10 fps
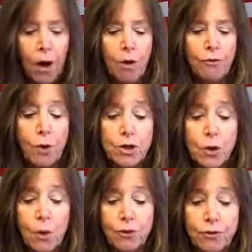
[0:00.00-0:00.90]
For
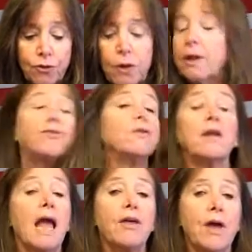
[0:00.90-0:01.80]
Taurus, it's in
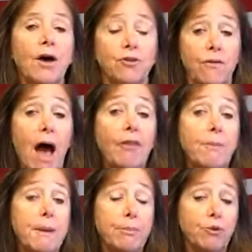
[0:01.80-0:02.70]
the 8th house of other
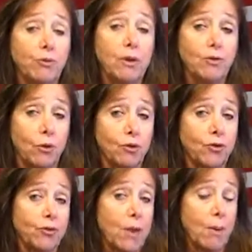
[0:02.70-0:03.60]
people's
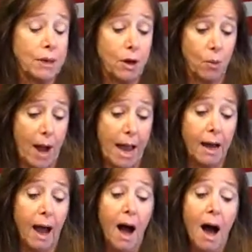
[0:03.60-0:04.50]
resources flowing their way,
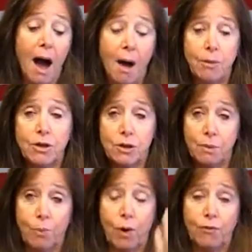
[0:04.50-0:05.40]
which is
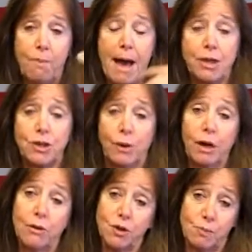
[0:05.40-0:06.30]
important for Pat doing
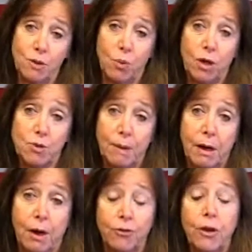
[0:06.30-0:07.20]
Christmas Wish because